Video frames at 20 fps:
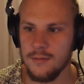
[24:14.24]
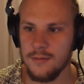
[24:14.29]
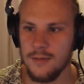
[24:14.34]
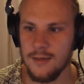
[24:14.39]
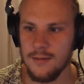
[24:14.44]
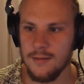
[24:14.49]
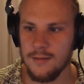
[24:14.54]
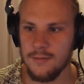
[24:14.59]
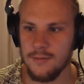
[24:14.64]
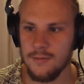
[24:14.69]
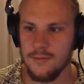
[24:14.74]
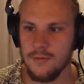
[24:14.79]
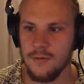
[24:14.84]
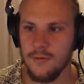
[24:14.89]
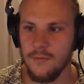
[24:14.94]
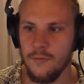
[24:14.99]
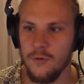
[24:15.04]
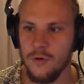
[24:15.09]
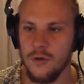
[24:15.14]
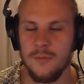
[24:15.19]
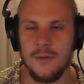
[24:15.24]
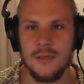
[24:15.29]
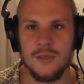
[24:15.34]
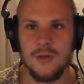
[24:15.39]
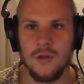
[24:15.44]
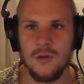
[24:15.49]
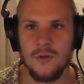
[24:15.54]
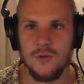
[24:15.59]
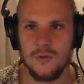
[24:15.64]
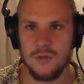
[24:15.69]
that the volume is
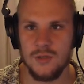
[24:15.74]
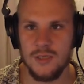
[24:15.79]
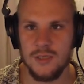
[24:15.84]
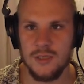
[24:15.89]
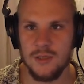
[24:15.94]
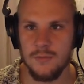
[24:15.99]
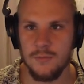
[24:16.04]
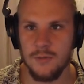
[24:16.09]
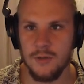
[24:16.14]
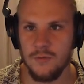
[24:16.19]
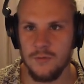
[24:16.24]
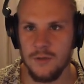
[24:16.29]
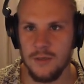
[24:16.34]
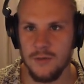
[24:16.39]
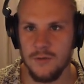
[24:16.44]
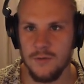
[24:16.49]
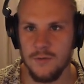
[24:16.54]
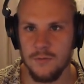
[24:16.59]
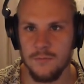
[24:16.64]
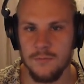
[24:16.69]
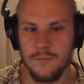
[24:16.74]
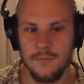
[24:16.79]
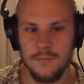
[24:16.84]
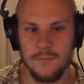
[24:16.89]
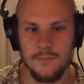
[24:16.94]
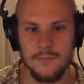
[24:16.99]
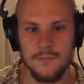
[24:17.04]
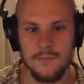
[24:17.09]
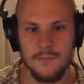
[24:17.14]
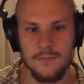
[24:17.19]
not consistent between the two.
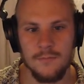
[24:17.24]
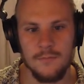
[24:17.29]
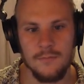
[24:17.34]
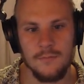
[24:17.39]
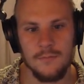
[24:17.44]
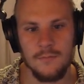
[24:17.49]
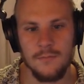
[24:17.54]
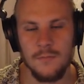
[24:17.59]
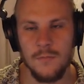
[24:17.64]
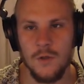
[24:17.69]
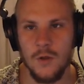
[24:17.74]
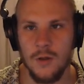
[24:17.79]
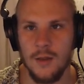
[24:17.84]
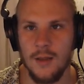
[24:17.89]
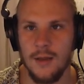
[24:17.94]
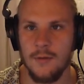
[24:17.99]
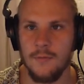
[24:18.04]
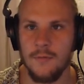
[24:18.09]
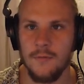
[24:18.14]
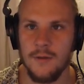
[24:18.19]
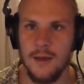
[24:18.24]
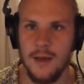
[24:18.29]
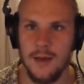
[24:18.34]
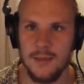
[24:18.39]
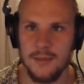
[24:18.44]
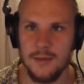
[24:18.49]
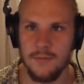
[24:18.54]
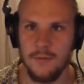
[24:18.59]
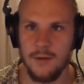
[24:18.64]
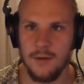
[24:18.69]
Not like with the
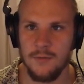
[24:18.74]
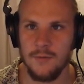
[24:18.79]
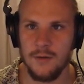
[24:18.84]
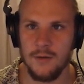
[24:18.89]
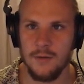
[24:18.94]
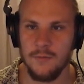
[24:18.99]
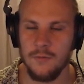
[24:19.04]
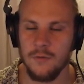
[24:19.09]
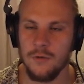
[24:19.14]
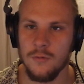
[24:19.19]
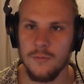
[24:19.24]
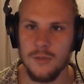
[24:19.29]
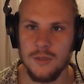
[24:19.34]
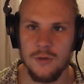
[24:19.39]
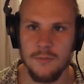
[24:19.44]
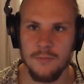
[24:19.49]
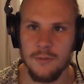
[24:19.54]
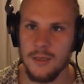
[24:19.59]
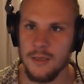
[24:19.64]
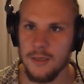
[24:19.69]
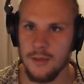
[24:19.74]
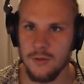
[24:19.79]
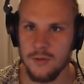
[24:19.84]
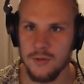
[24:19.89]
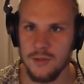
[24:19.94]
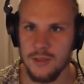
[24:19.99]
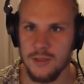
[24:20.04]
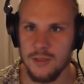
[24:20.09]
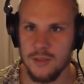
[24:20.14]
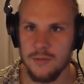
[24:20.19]
Haas effect, where the volume is completely
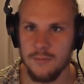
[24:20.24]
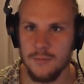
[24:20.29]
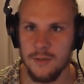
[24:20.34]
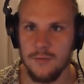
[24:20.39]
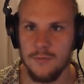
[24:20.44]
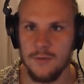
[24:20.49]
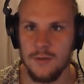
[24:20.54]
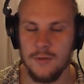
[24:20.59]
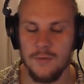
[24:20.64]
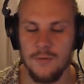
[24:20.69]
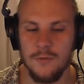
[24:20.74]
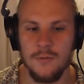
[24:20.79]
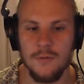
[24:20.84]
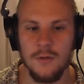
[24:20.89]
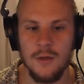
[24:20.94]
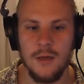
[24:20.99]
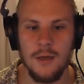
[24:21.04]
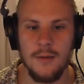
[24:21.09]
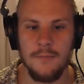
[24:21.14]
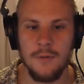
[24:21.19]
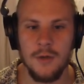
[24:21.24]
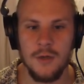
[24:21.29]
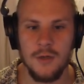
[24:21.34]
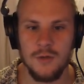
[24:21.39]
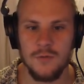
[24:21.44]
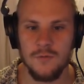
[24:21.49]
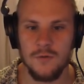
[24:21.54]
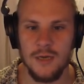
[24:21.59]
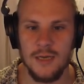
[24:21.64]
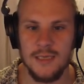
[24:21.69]
consistent between the two,
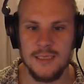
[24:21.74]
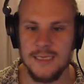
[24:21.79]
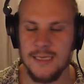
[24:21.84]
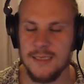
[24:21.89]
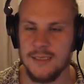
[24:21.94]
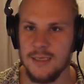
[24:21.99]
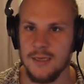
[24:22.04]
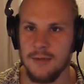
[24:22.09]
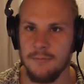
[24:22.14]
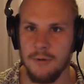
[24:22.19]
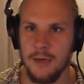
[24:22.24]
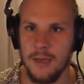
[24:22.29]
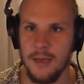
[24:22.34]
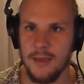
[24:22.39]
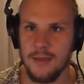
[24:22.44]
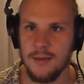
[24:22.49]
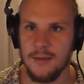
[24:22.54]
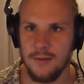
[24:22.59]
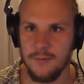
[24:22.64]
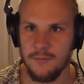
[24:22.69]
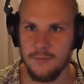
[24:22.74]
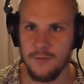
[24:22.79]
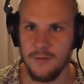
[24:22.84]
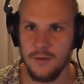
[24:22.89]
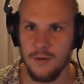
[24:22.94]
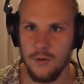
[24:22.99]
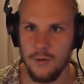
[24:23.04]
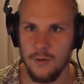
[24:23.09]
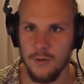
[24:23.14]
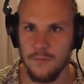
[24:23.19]
because we're essentially playing different
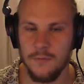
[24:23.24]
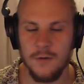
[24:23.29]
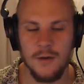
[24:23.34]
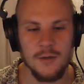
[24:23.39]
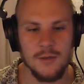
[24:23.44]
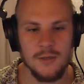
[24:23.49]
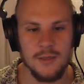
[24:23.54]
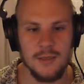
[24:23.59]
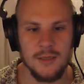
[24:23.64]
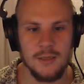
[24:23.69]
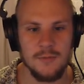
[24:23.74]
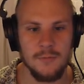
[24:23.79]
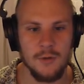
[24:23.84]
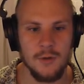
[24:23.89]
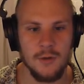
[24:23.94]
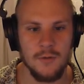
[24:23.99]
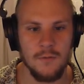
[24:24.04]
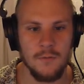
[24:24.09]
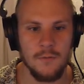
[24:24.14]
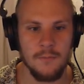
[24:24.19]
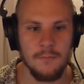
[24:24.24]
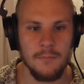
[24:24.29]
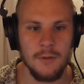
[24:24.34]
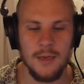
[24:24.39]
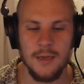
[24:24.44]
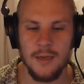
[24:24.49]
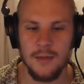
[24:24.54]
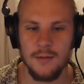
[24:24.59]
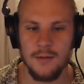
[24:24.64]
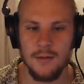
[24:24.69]
audio files at this point. We're
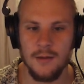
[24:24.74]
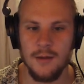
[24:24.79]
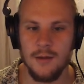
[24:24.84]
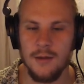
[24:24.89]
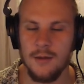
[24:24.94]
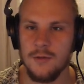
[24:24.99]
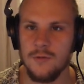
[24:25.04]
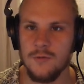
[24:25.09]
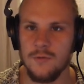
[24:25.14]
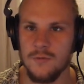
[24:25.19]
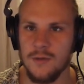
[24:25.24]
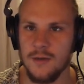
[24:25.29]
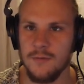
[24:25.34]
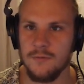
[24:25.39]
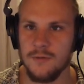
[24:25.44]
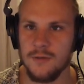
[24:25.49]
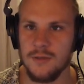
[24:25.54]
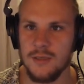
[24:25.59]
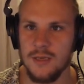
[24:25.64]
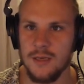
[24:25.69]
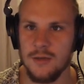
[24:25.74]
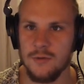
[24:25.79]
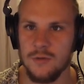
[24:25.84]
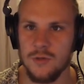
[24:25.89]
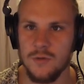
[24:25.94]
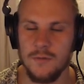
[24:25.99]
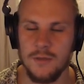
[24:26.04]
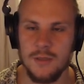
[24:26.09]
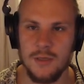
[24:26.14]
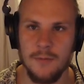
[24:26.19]
playing two different
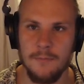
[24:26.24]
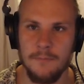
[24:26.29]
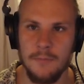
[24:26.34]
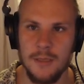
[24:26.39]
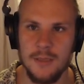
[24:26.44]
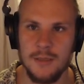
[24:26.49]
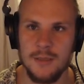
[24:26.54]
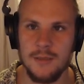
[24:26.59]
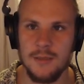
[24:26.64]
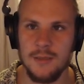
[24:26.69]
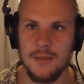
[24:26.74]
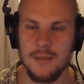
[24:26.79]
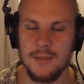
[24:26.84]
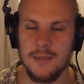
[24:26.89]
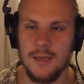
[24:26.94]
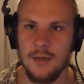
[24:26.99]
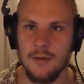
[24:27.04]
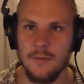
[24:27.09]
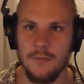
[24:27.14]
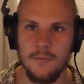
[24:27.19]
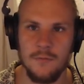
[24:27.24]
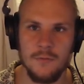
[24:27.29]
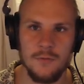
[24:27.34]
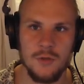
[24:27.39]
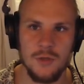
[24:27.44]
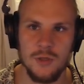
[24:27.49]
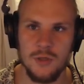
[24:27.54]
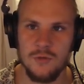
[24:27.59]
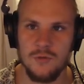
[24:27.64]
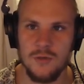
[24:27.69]
signals which are pitched instead of
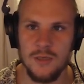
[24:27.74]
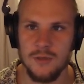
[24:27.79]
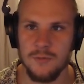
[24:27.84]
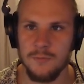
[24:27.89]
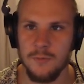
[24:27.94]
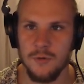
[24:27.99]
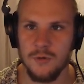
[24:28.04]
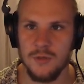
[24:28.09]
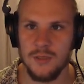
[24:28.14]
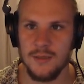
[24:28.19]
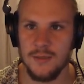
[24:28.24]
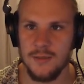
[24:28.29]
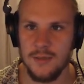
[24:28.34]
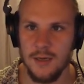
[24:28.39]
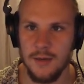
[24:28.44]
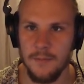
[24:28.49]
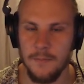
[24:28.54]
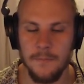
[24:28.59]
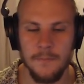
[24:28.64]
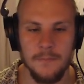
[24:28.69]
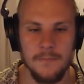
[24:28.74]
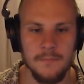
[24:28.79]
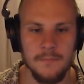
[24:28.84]
just transposed in time.